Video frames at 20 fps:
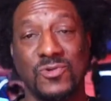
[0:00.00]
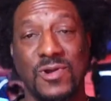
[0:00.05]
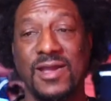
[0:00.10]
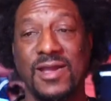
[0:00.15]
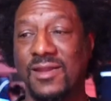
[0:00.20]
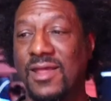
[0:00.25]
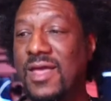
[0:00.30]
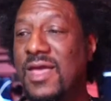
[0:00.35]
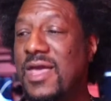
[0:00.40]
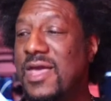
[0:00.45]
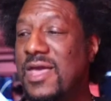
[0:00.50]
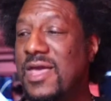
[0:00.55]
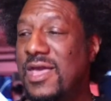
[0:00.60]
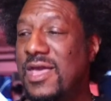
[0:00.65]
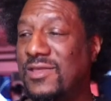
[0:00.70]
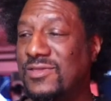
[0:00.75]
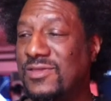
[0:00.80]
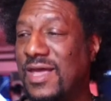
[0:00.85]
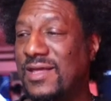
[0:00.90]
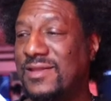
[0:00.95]
right.
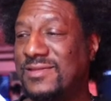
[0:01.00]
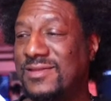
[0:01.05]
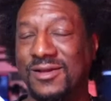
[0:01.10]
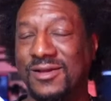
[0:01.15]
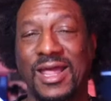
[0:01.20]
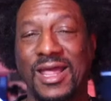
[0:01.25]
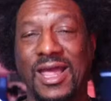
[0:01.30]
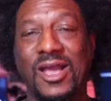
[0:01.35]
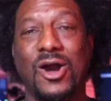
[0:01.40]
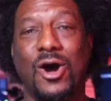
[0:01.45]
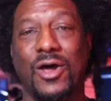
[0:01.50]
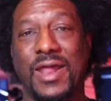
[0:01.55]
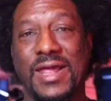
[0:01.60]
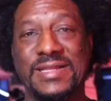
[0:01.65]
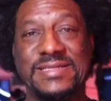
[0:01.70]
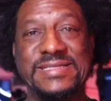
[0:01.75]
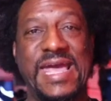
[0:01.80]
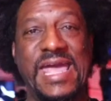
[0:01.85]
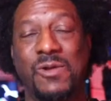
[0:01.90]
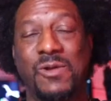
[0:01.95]
That look, they call
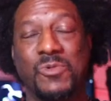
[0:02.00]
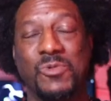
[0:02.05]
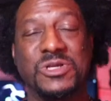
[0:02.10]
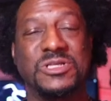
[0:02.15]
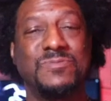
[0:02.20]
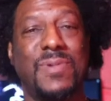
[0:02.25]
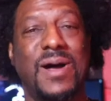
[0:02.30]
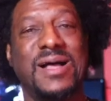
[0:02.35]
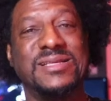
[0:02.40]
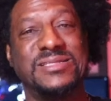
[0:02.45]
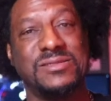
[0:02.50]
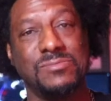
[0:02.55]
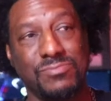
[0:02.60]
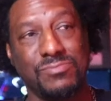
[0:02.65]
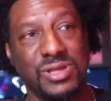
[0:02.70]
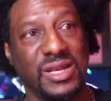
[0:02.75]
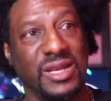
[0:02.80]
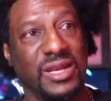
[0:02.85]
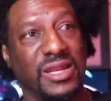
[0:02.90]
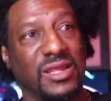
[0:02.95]
that taking
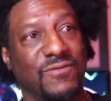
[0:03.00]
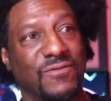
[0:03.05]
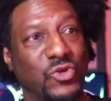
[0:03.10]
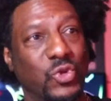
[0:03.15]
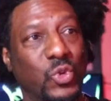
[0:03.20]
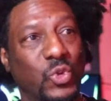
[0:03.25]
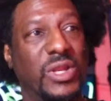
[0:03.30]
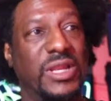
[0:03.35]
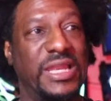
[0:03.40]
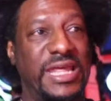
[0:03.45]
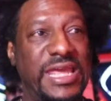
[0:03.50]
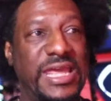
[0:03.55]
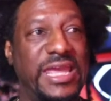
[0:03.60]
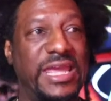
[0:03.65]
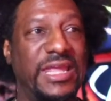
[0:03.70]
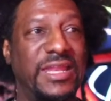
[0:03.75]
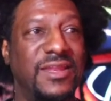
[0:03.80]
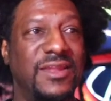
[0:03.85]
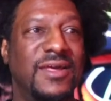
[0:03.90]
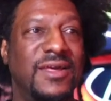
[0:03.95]
responsibility. If you the
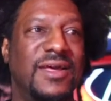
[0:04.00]
lead,